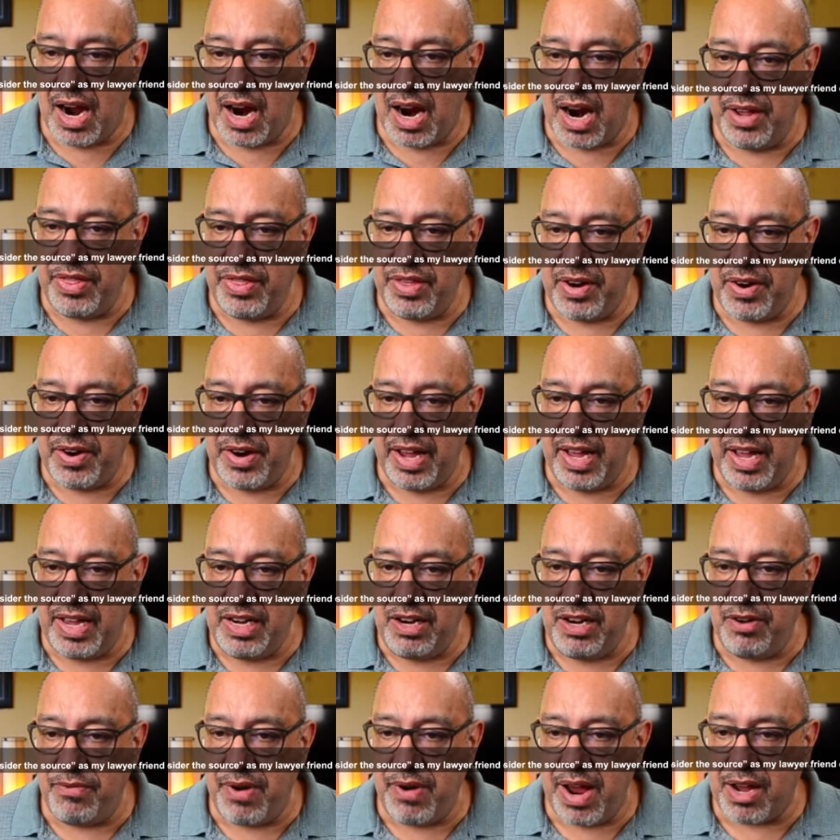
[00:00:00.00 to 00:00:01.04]
Are there
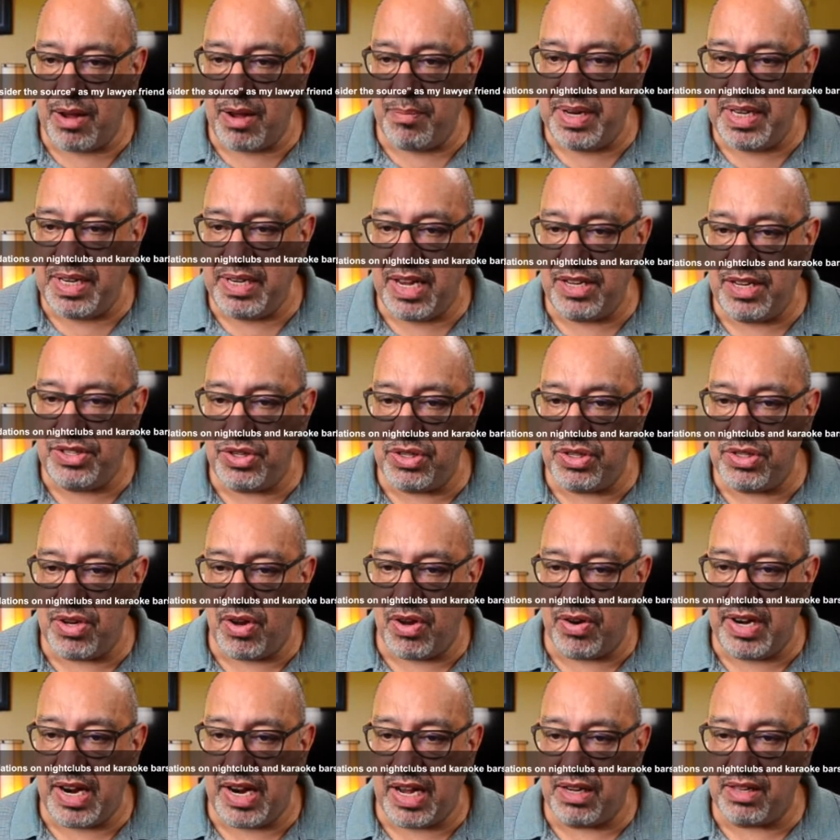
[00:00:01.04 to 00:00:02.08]
any recommendations
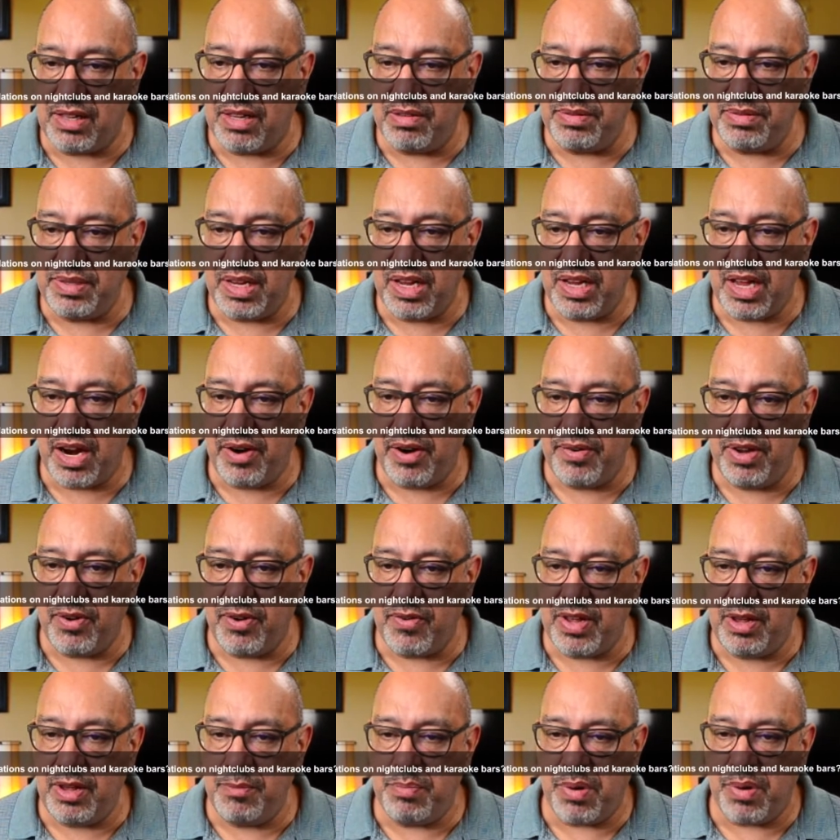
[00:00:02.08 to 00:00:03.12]
on nightclubs and
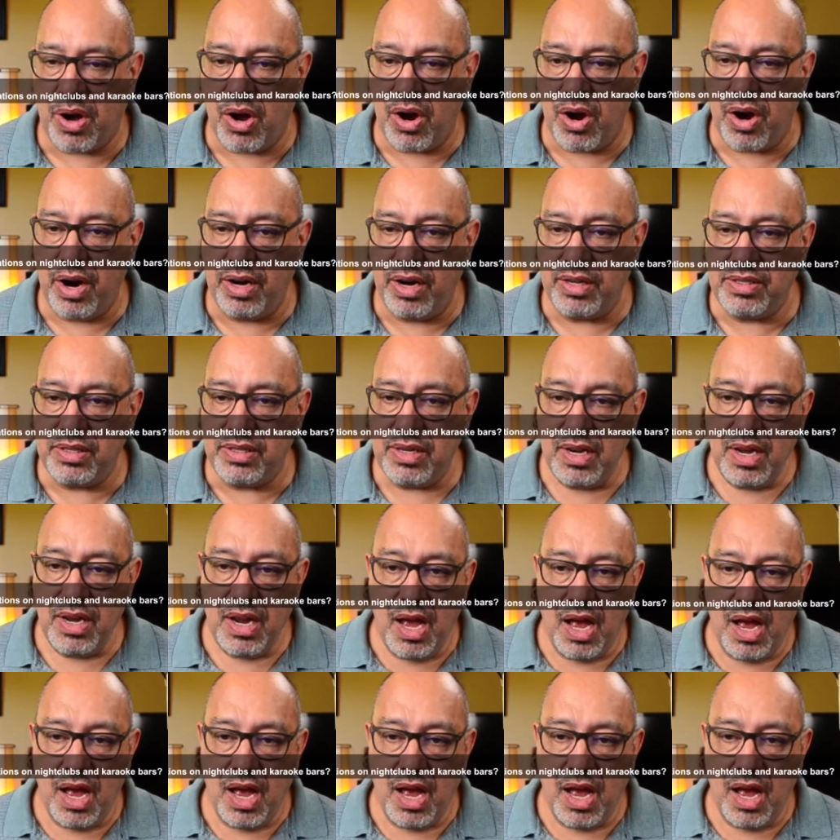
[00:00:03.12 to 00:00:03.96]
karaoke bars?